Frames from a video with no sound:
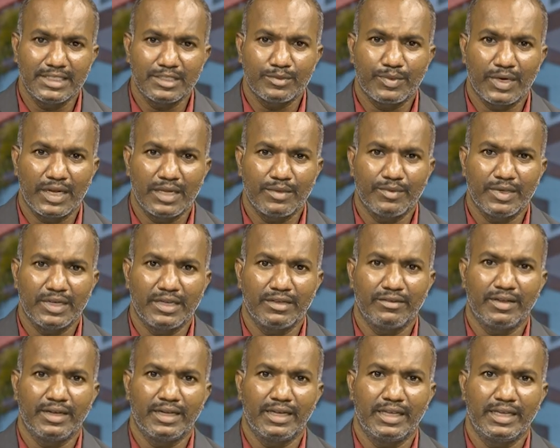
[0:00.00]
this primary
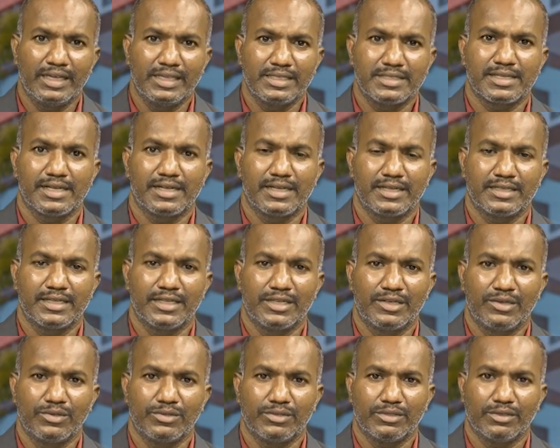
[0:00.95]
winding is
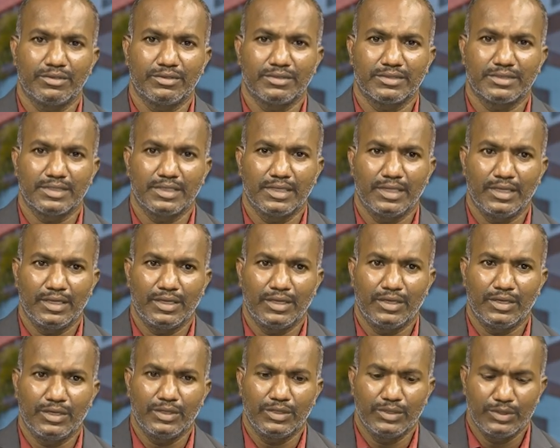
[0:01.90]
connected to source?
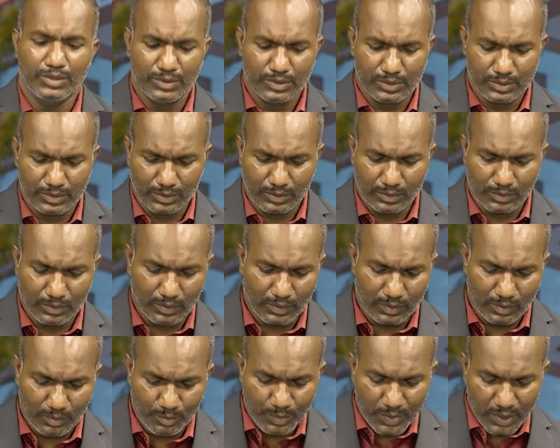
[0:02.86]

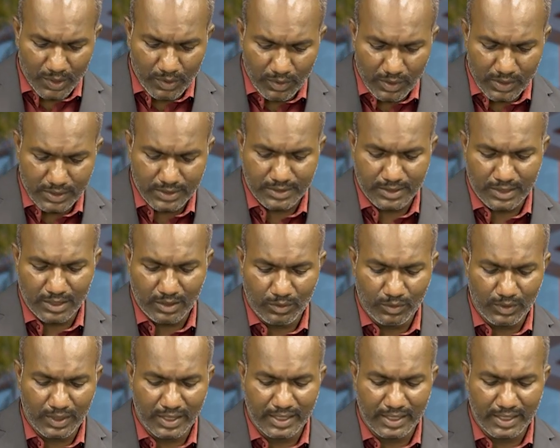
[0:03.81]
So because now